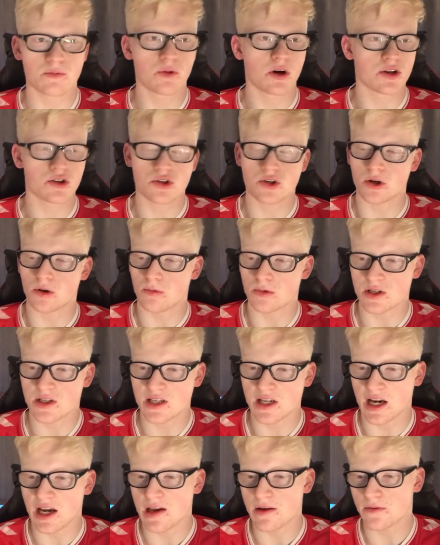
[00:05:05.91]
one shot was
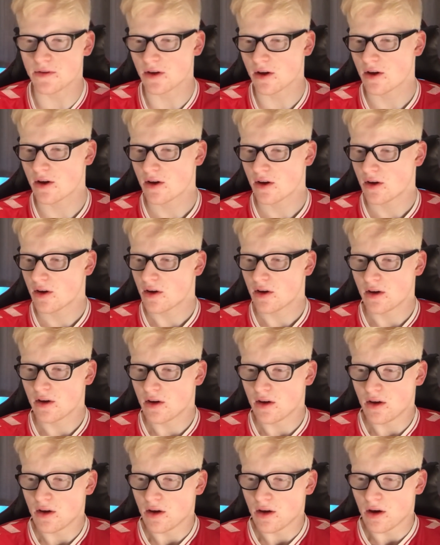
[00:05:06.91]
saved.
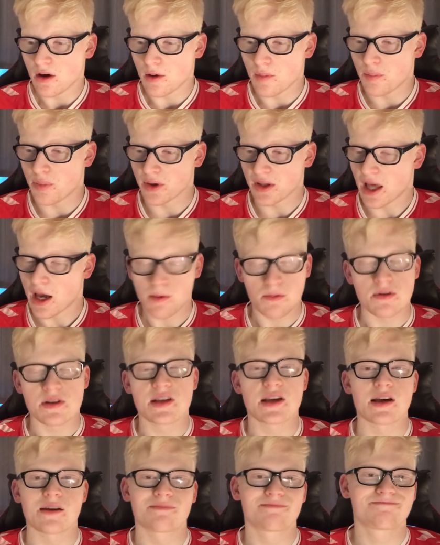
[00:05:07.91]
But that was
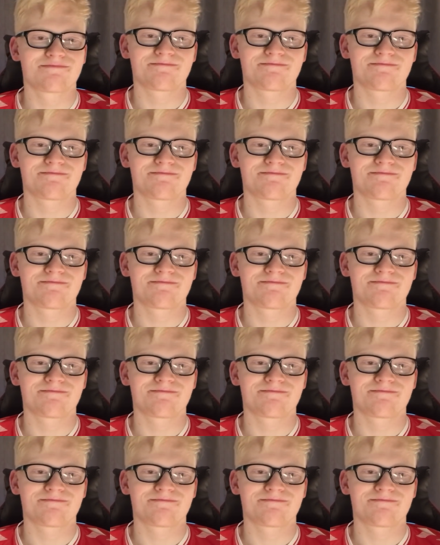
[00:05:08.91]
it.